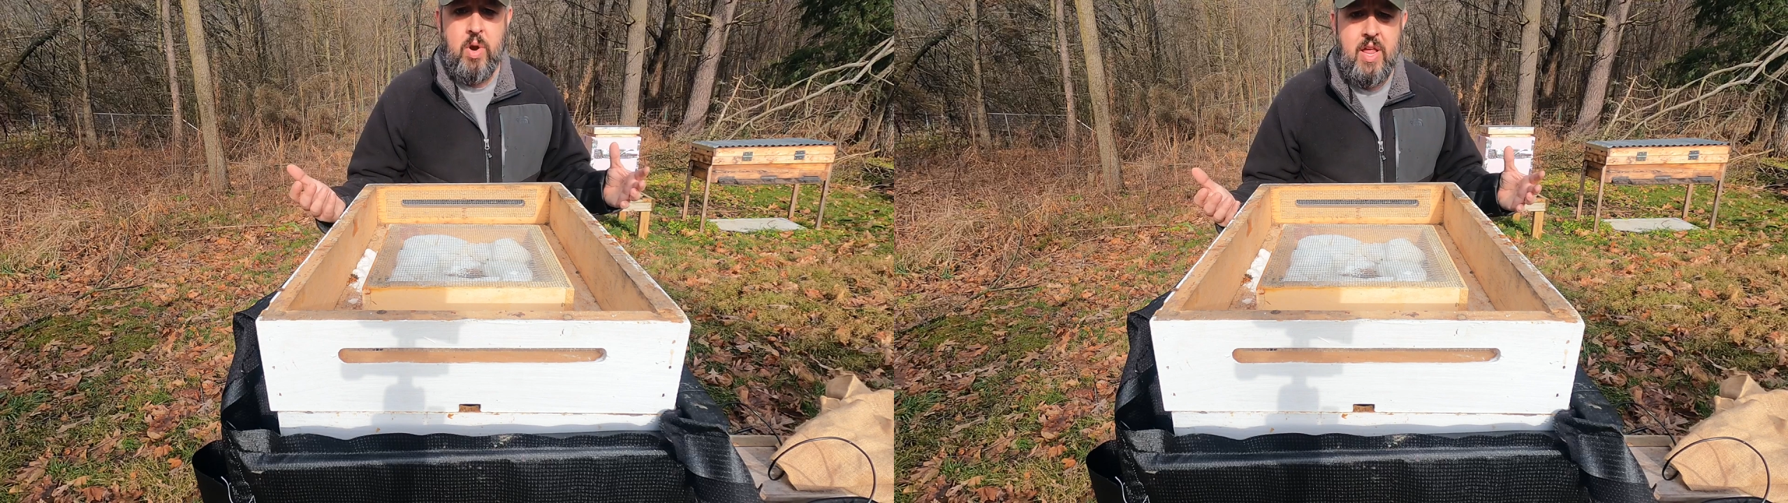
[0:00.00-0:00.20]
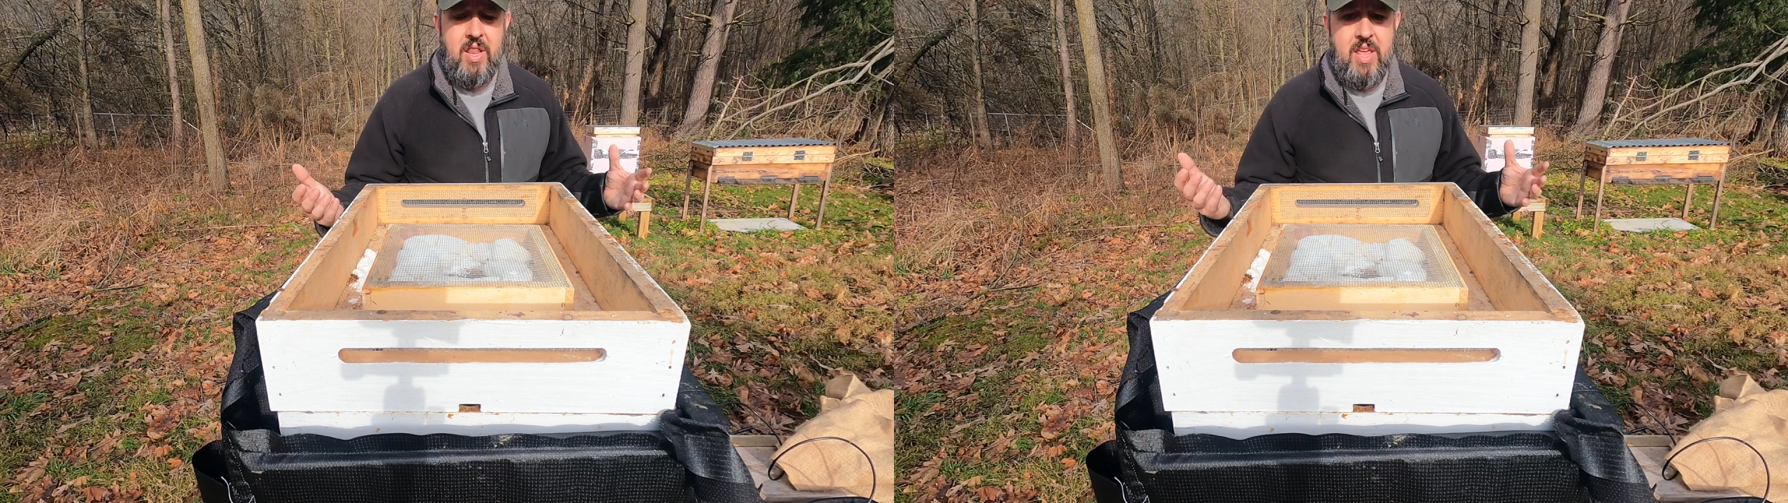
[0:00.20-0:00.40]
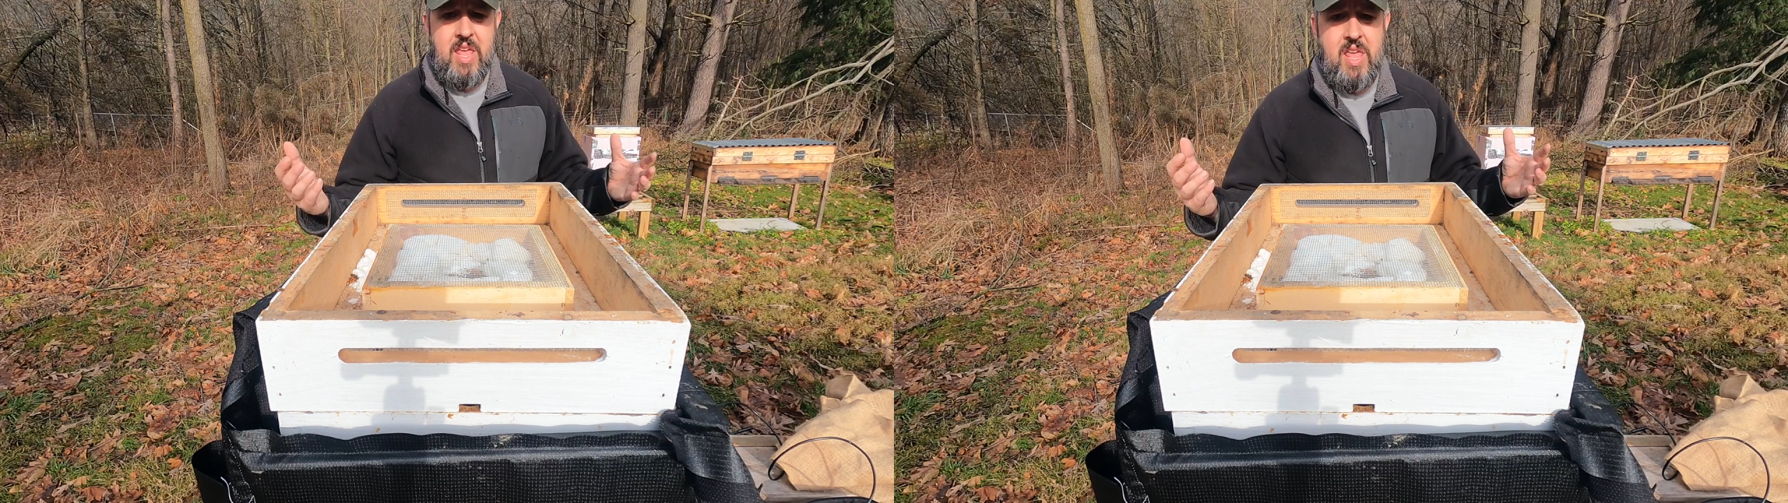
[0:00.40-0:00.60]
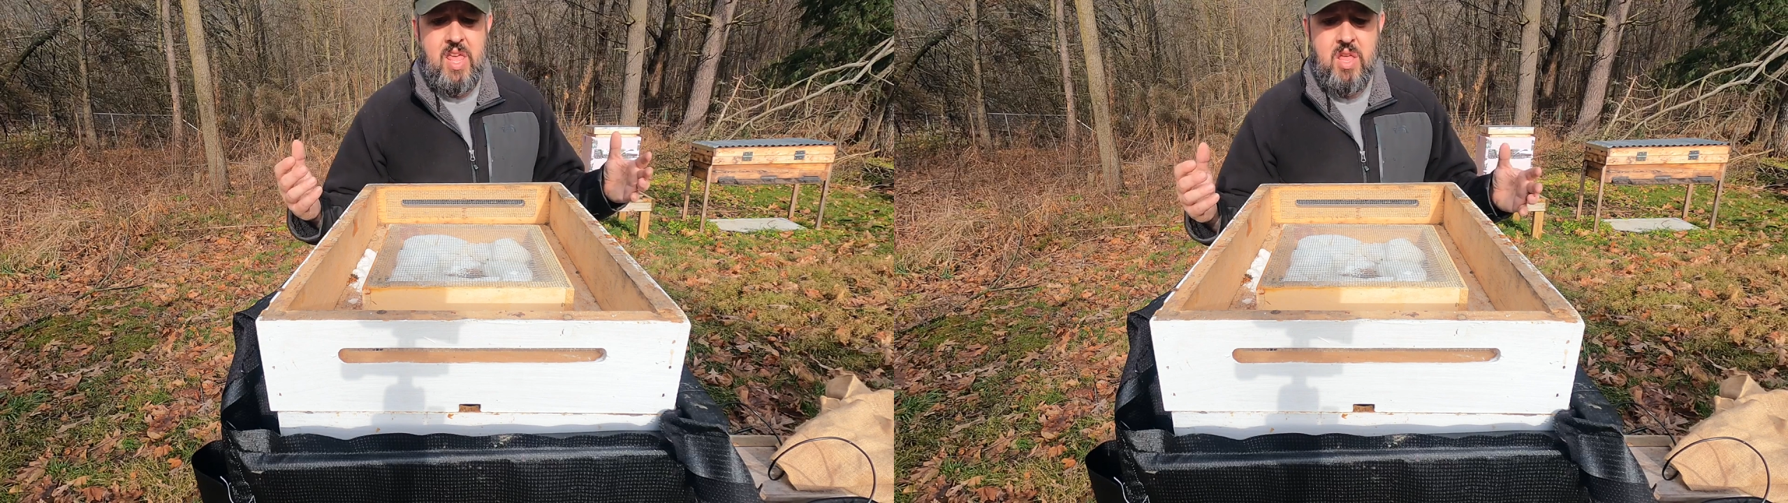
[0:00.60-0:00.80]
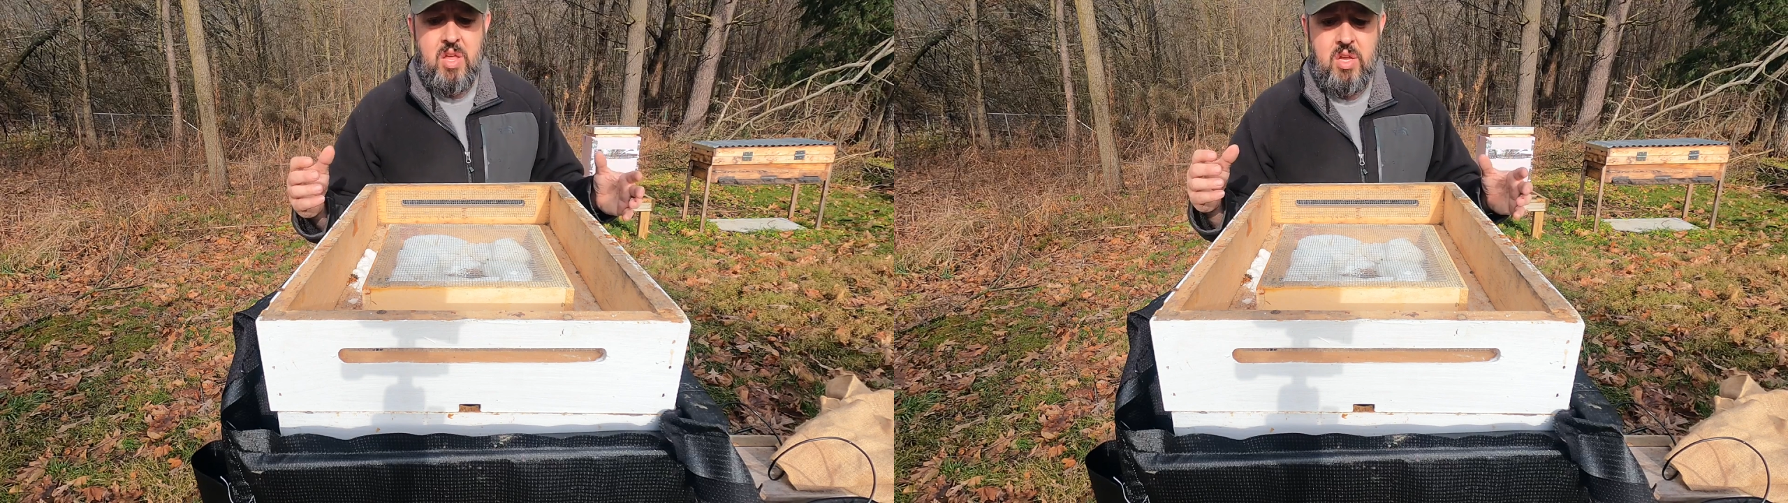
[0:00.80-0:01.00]

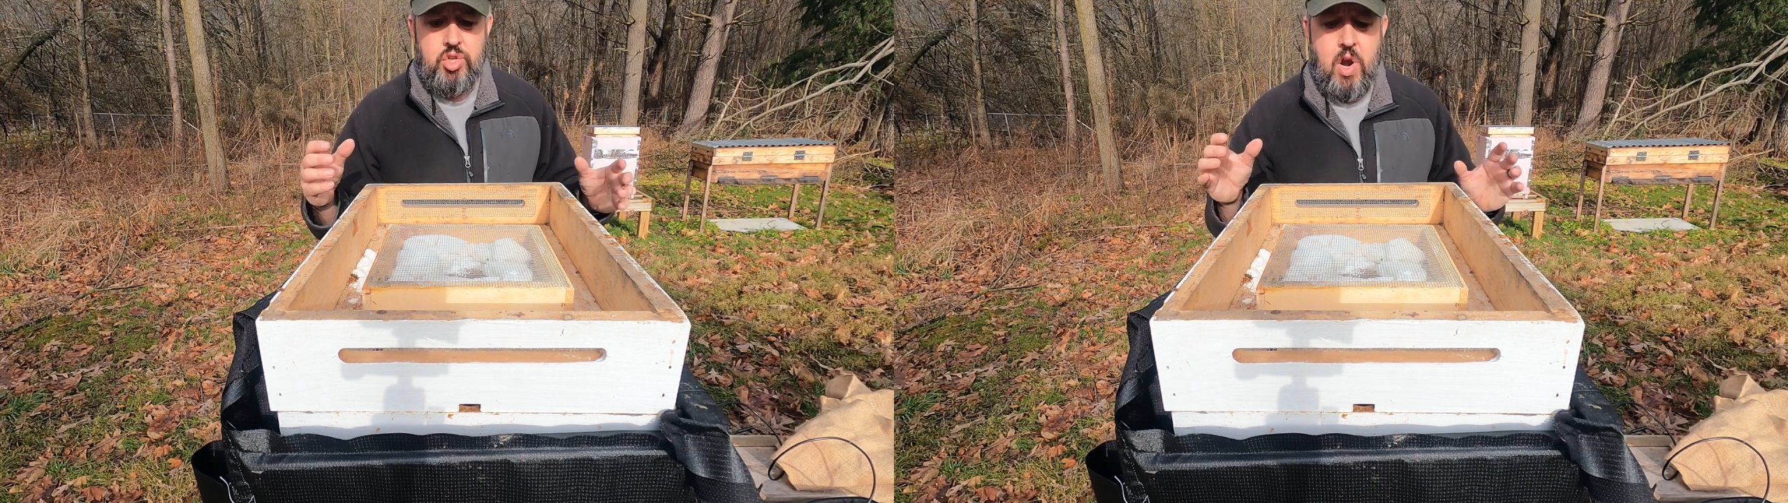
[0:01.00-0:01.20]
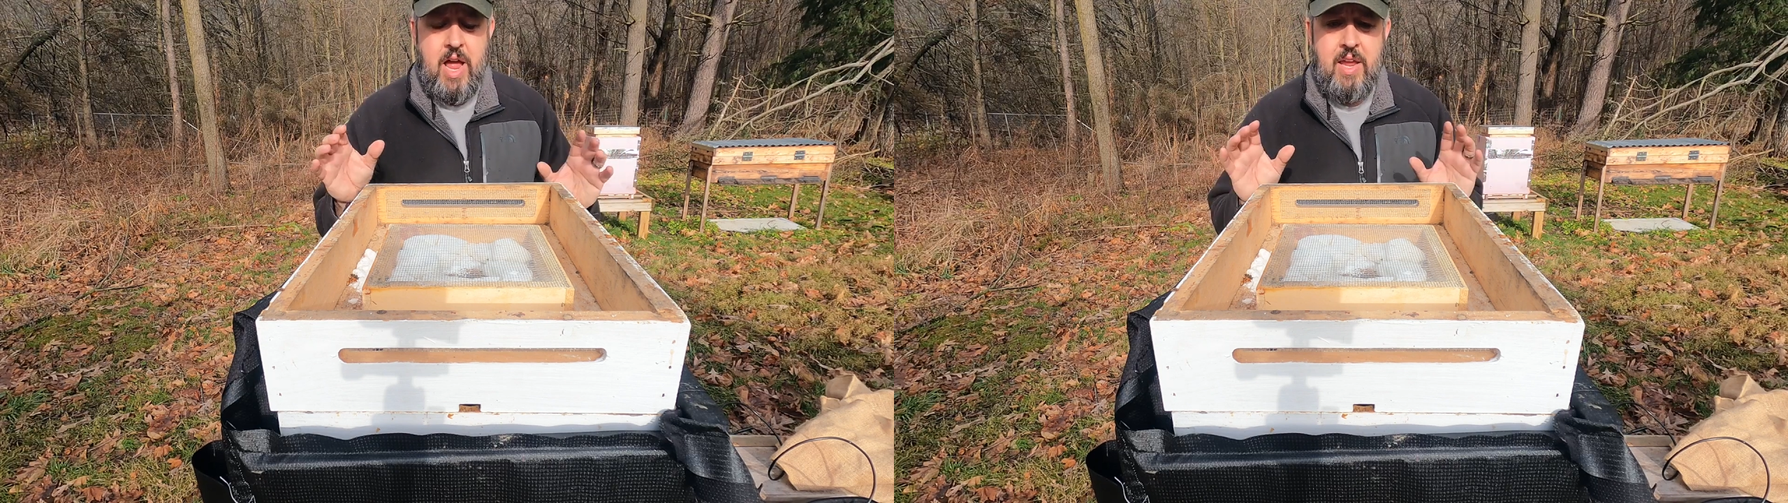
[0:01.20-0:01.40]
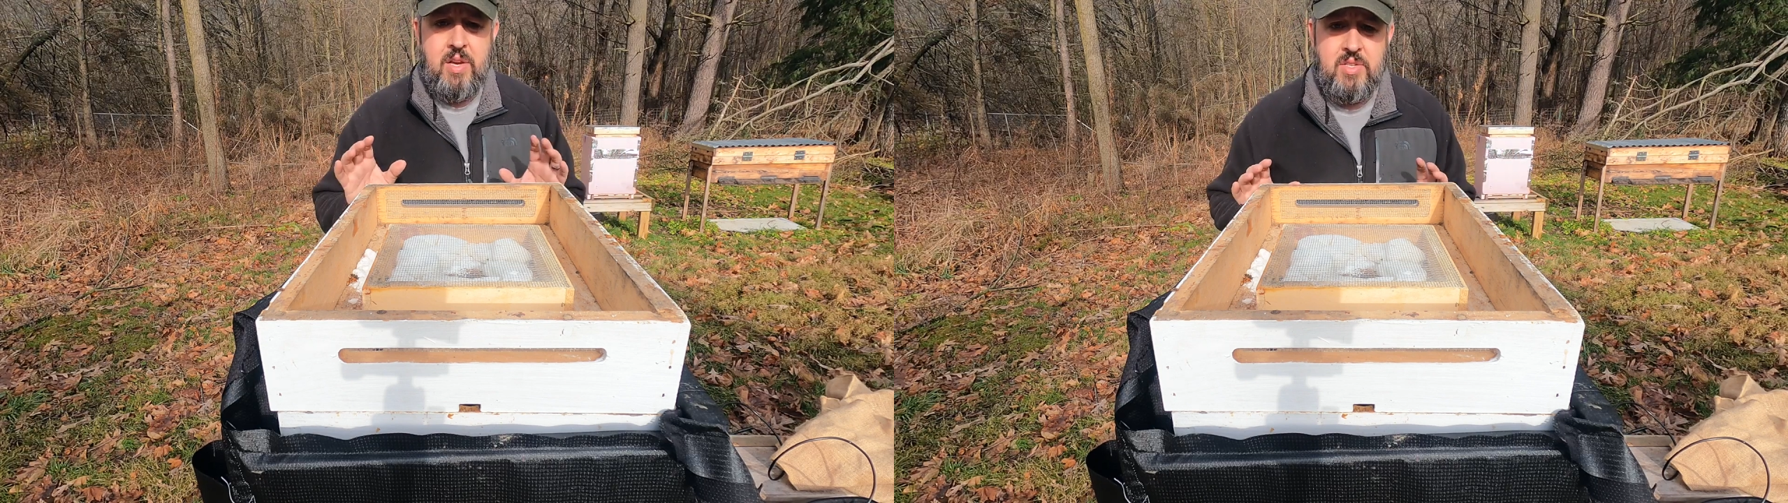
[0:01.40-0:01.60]
really trying